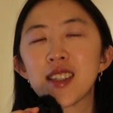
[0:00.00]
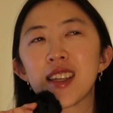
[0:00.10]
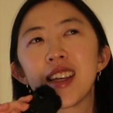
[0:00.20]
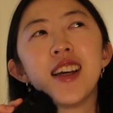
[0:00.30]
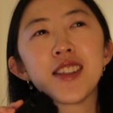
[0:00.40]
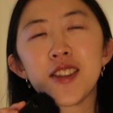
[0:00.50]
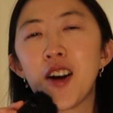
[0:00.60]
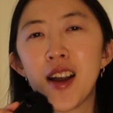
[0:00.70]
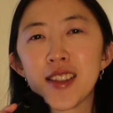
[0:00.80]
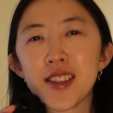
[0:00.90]
Like it's
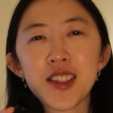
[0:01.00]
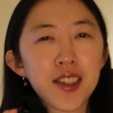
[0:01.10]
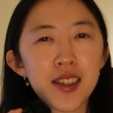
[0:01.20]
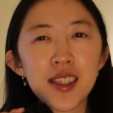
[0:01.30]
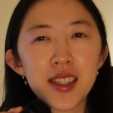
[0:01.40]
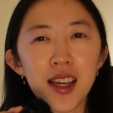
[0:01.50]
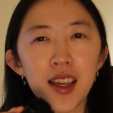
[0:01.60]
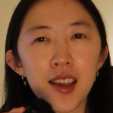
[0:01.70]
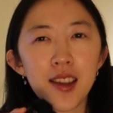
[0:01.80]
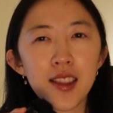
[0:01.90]
not as good as
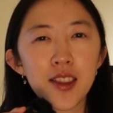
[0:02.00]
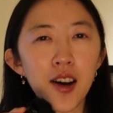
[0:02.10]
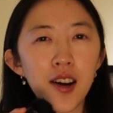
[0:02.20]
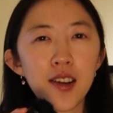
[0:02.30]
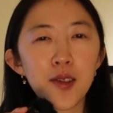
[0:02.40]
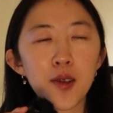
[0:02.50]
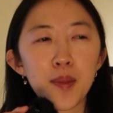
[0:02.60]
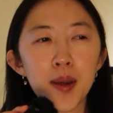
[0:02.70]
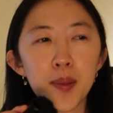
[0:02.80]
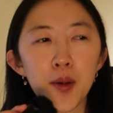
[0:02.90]
I thought or
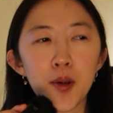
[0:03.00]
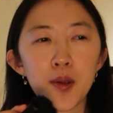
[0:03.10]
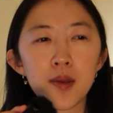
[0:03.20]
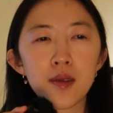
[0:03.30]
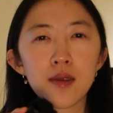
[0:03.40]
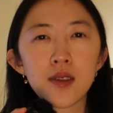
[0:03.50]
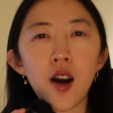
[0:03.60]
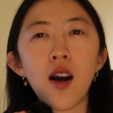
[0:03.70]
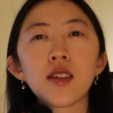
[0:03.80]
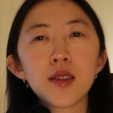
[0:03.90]
people
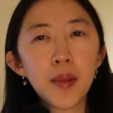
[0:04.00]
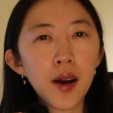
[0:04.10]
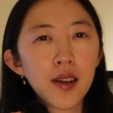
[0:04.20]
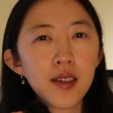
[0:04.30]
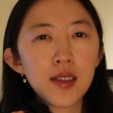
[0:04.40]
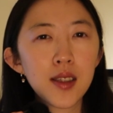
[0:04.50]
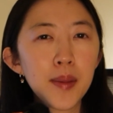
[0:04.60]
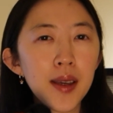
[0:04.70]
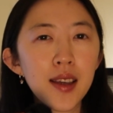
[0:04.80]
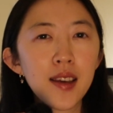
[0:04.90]
talked about it to
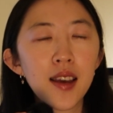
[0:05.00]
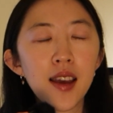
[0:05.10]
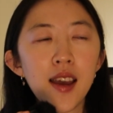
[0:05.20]
be,